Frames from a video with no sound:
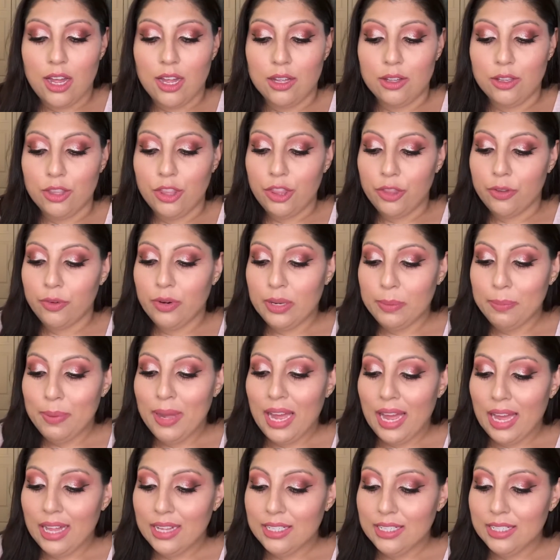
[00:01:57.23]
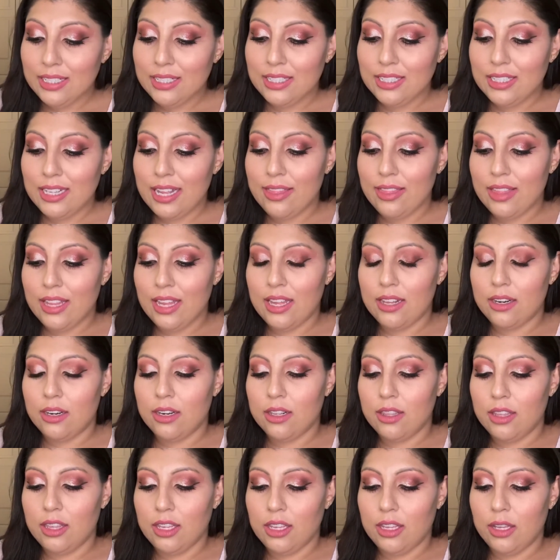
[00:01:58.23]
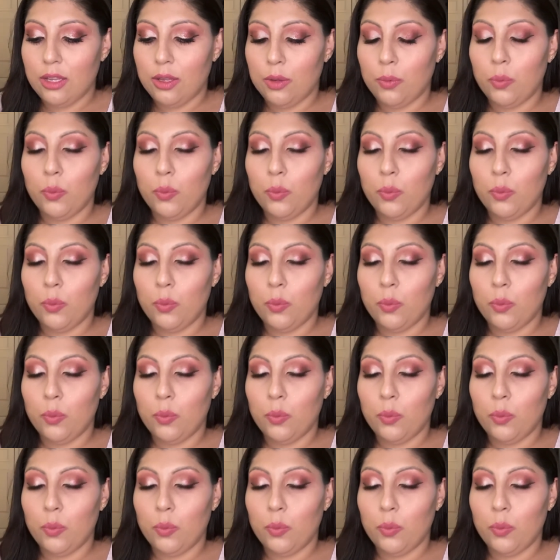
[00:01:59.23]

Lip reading: three palettes and then the